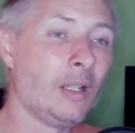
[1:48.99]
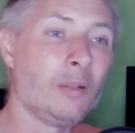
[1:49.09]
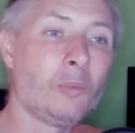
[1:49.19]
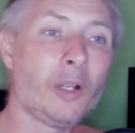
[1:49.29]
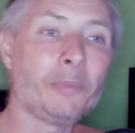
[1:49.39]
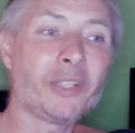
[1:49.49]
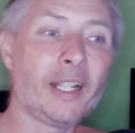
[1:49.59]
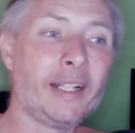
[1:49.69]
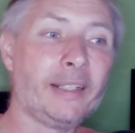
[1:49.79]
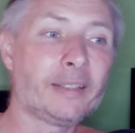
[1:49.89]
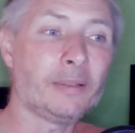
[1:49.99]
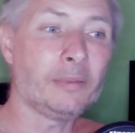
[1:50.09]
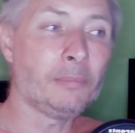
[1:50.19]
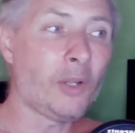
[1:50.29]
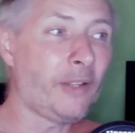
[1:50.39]
what I'm saying is
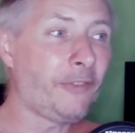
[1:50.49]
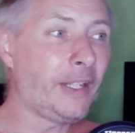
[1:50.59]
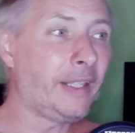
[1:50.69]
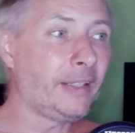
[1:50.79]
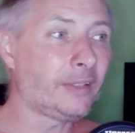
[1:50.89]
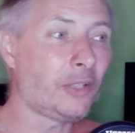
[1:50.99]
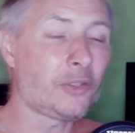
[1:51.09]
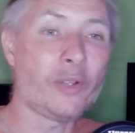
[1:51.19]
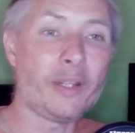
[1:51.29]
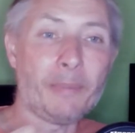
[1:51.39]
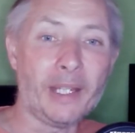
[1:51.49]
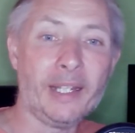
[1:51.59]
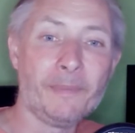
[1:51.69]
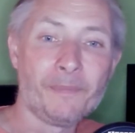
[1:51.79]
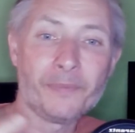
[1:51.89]
my affiliates that join me
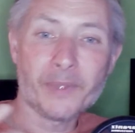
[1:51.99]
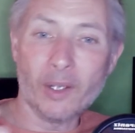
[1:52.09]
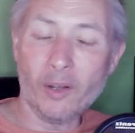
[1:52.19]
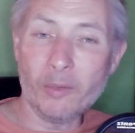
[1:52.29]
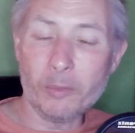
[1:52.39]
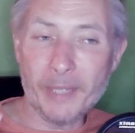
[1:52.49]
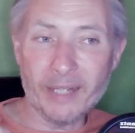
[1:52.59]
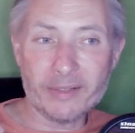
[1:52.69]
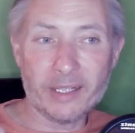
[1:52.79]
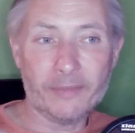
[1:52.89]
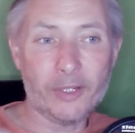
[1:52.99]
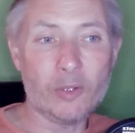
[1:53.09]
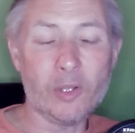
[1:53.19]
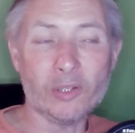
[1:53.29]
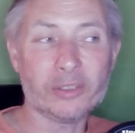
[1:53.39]
I will be able to give you
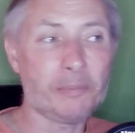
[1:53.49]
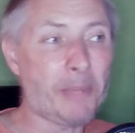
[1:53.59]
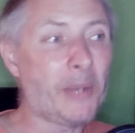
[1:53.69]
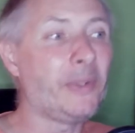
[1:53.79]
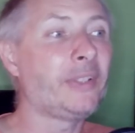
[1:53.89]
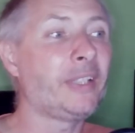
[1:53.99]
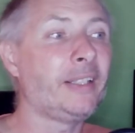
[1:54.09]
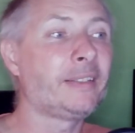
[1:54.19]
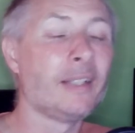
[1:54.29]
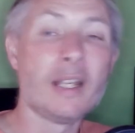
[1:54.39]
lots of bonuses